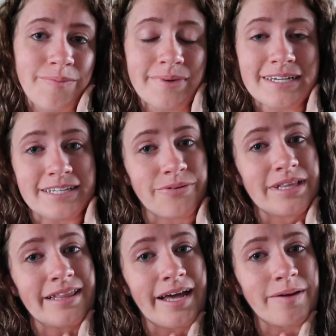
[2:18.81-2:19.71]
Because I
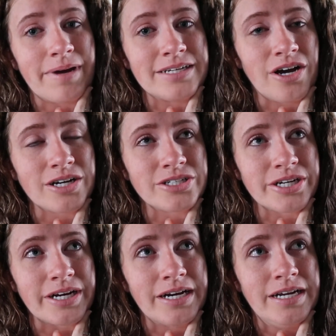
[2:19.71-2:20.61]
really like my
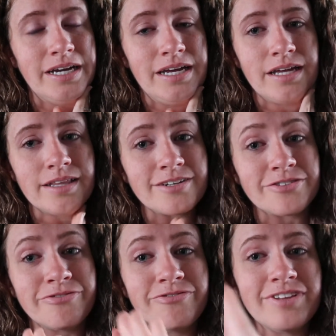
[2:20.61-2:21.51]
doctor. There's a
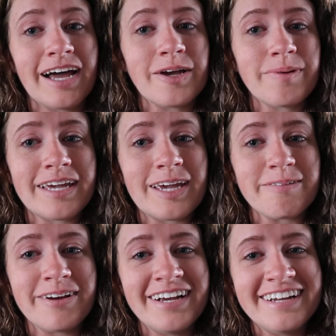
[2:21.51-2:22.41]
fly on my
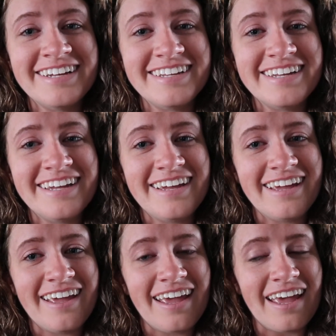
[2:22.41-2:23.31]
camera.
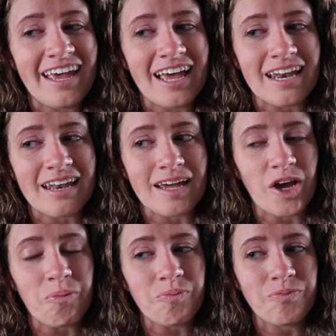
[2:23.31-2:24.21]

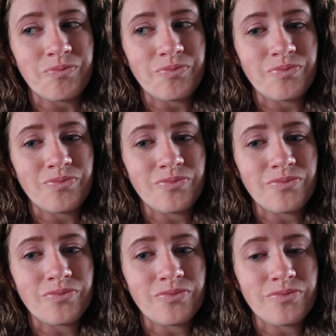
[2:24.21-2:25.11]
And
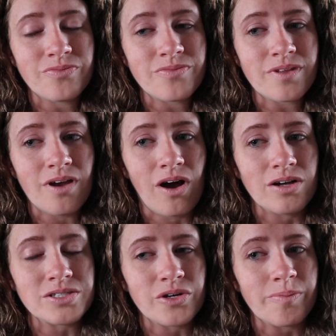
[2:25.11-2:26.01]

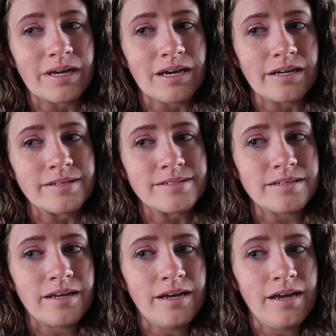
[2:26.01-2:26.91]
also because
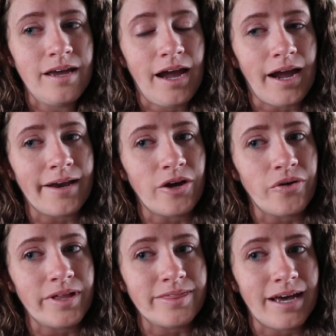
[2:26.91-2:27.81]
I
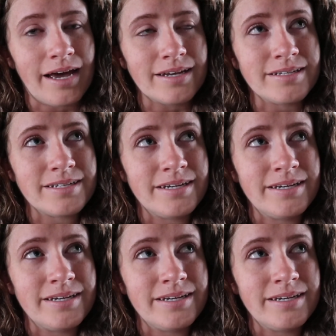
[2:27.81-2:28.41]
know that